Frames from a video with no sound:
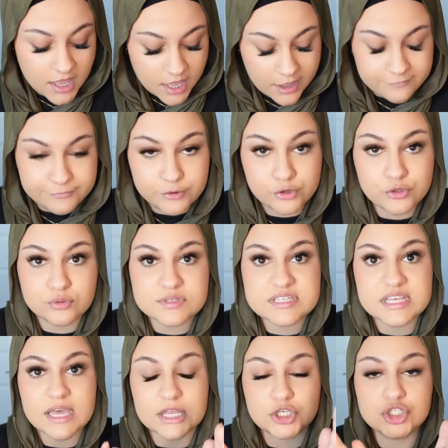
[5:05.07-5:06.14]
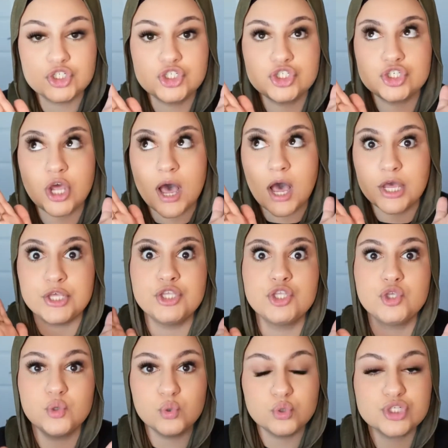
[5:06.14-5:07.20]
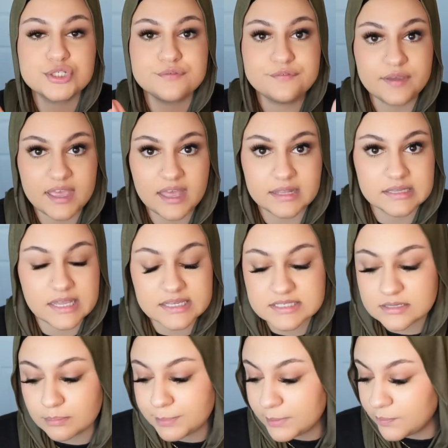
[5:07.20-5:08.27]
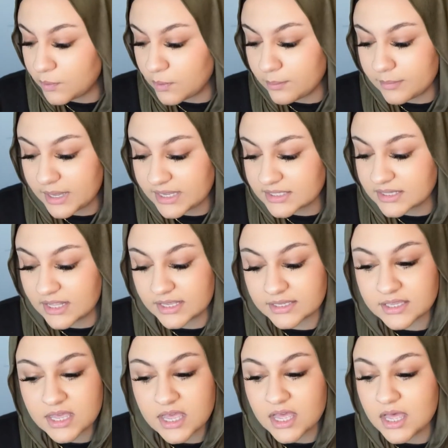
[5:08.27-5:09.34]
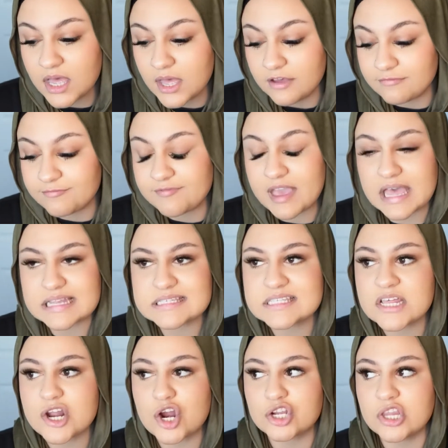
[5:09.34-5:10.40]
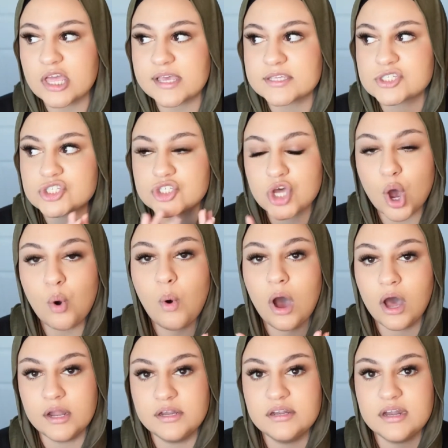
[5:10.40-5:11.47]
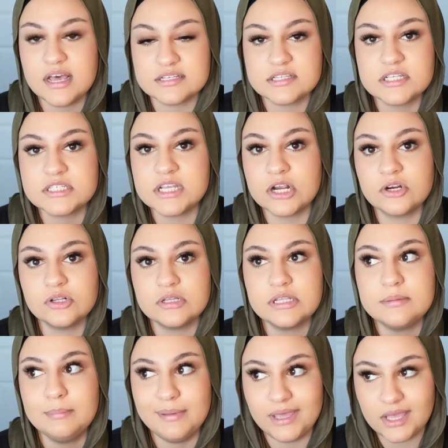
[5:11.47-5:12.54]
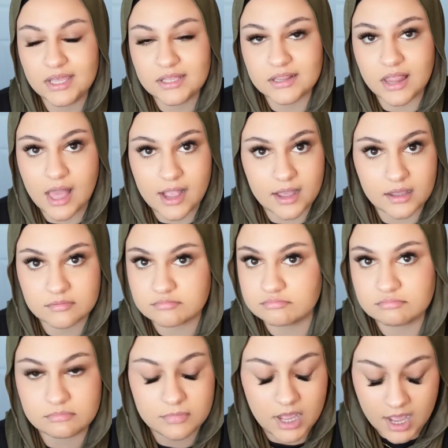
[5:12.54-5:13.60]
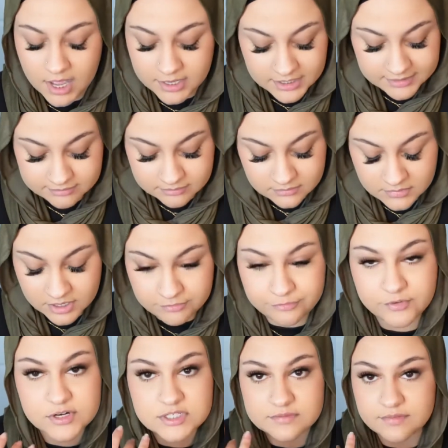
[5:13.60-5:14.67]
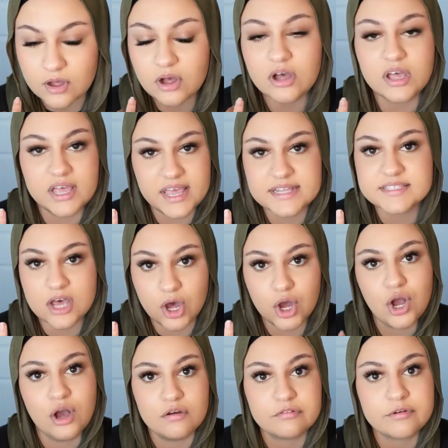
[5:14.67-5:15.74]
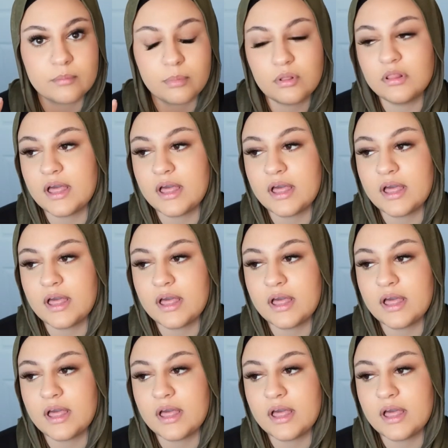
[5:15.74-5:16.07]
If you're using a huge fan, like some people make like fans that are like so unnecessarily big, like first of all, it's uncomfortable.